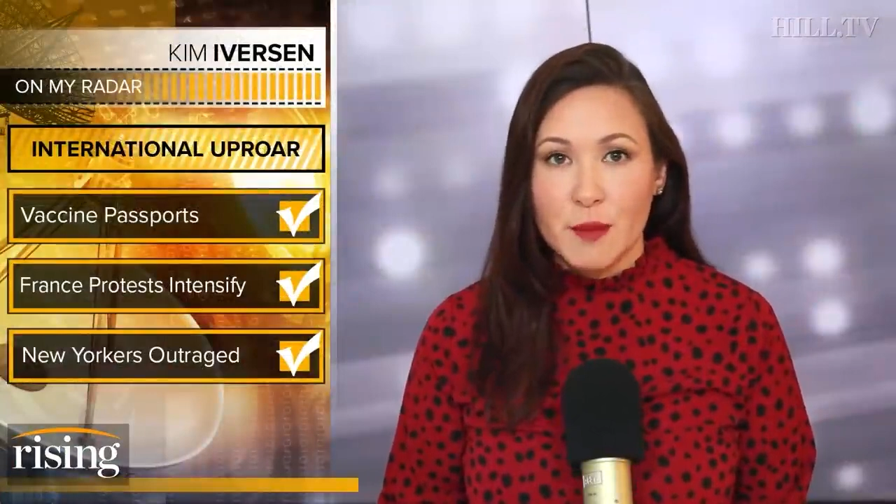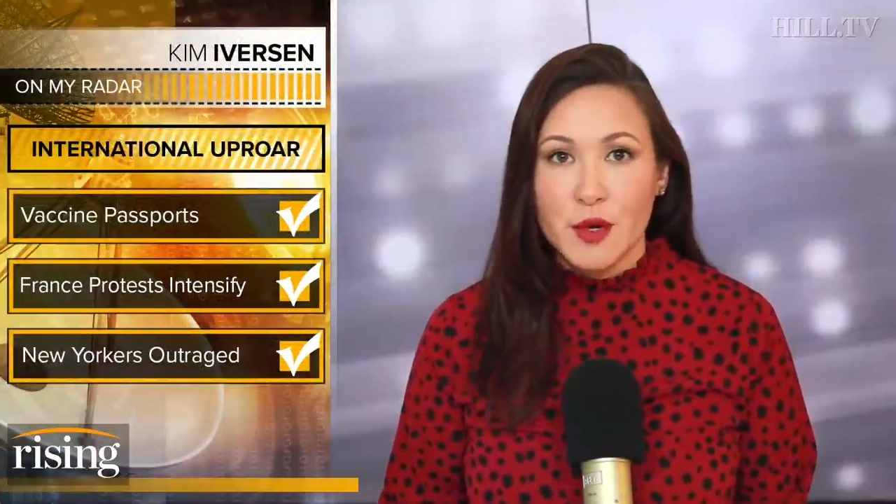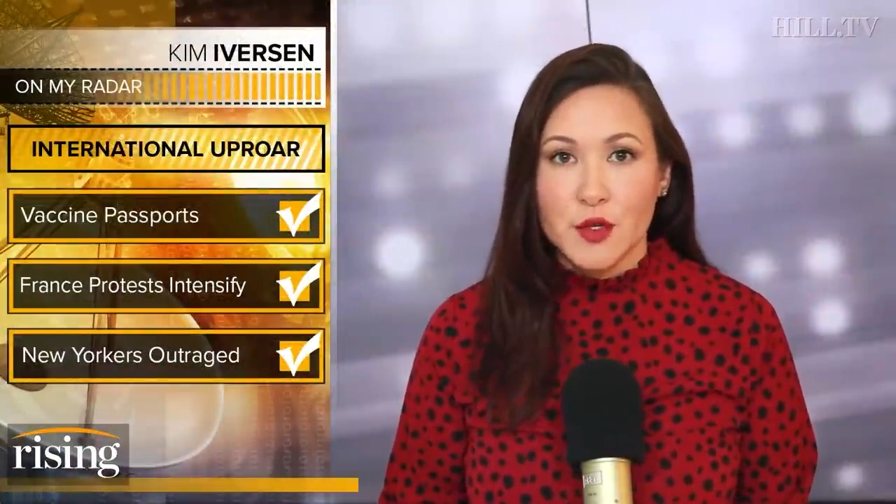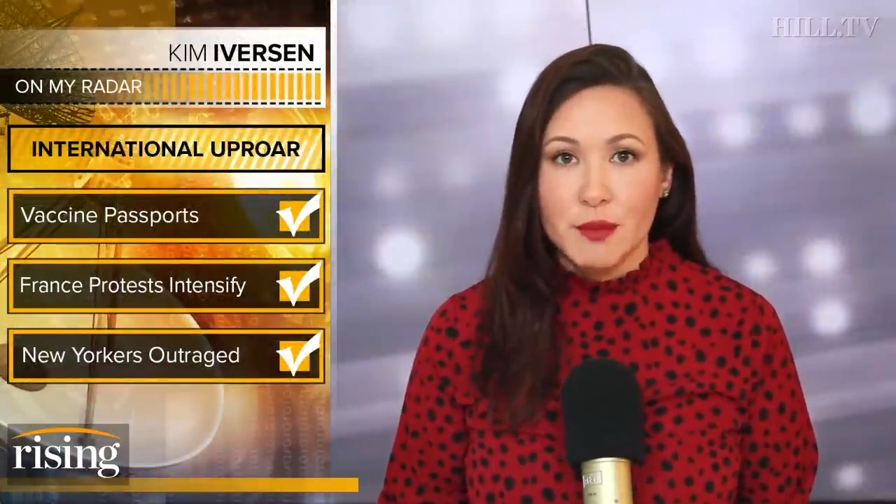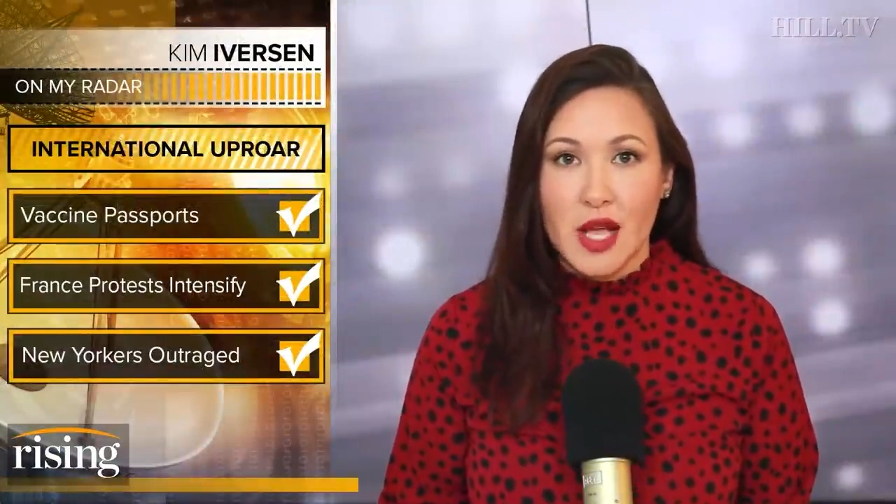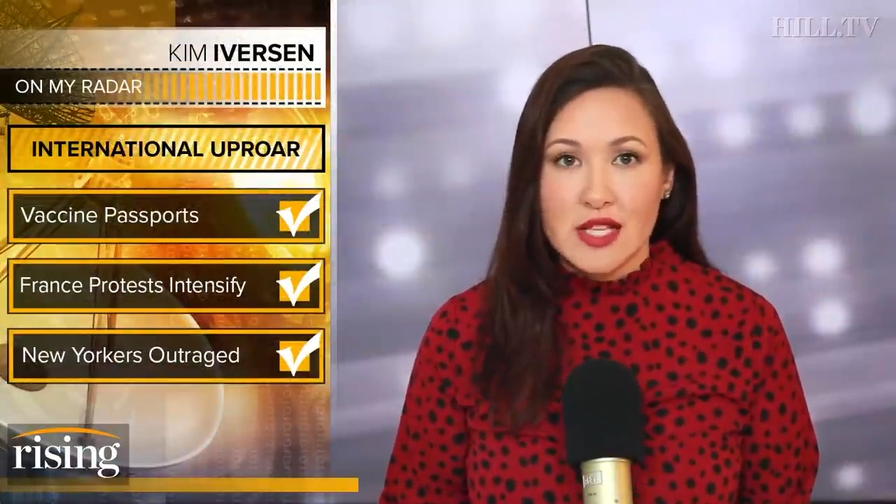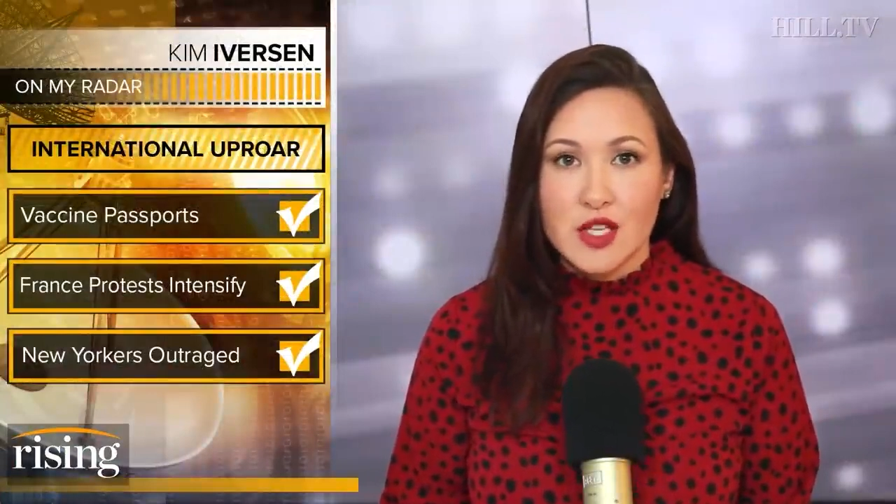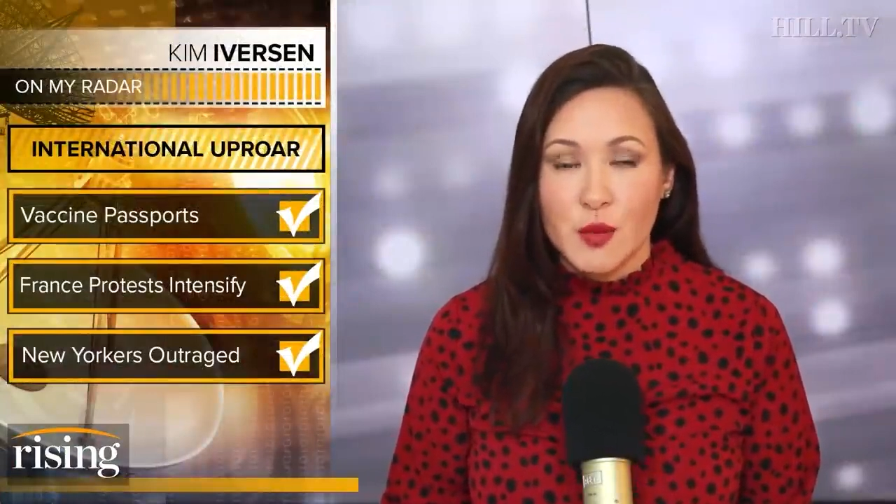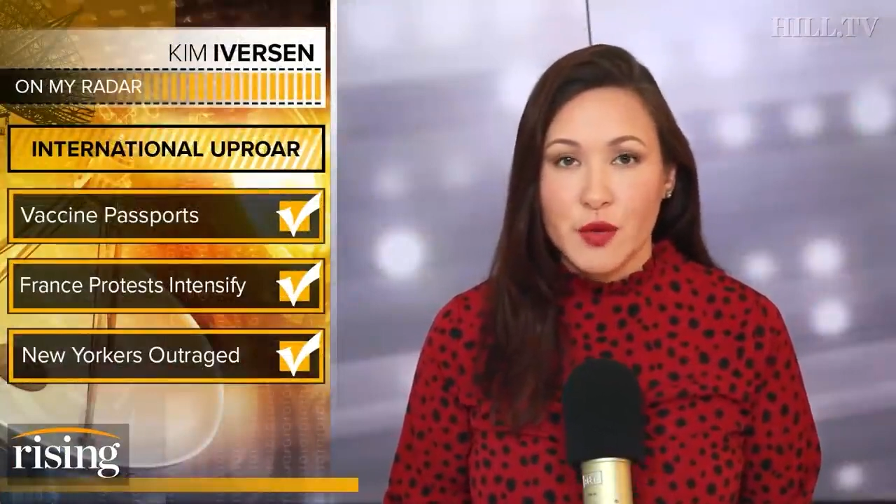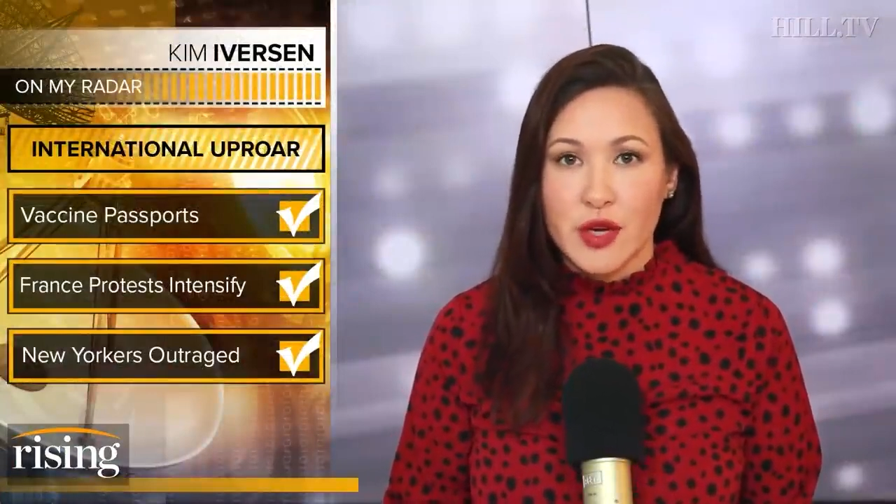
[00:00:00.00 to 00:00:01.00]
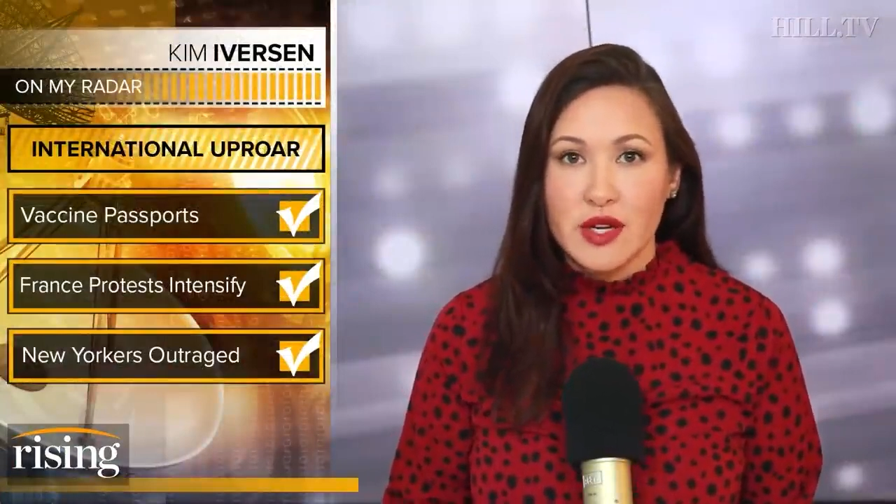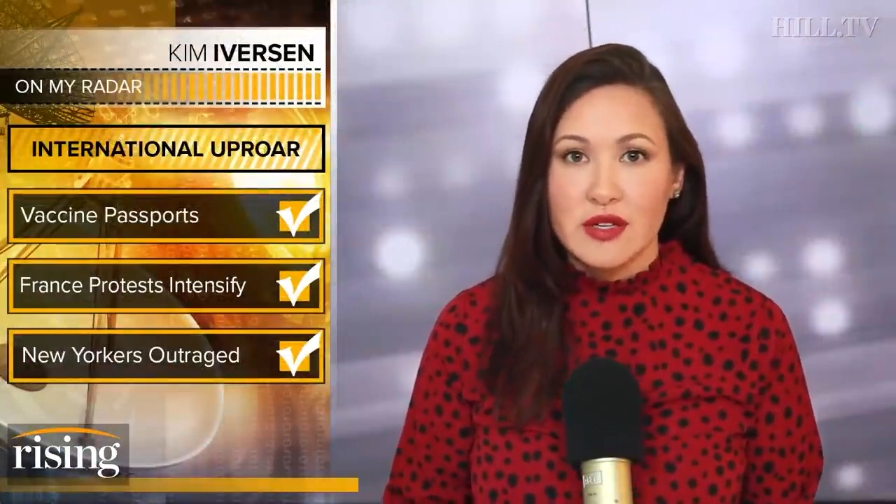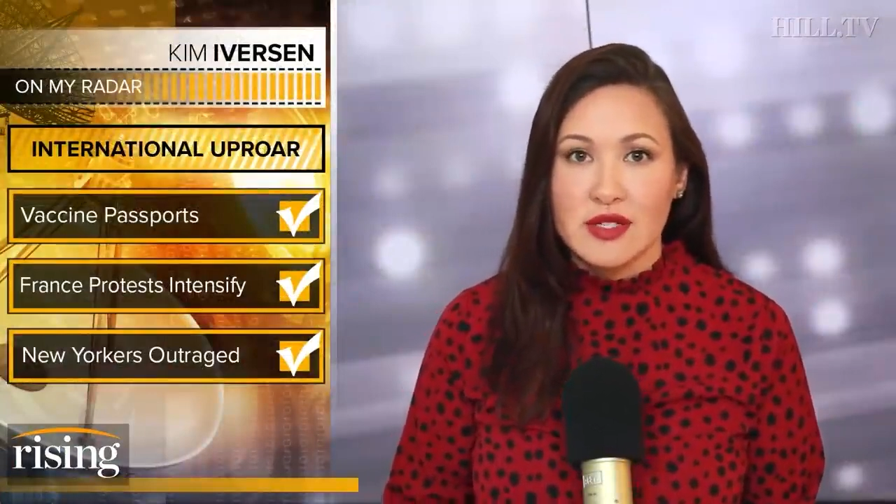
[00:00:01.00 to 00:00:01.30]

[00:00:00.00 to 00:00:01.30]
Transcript: Bill de Blasio put it.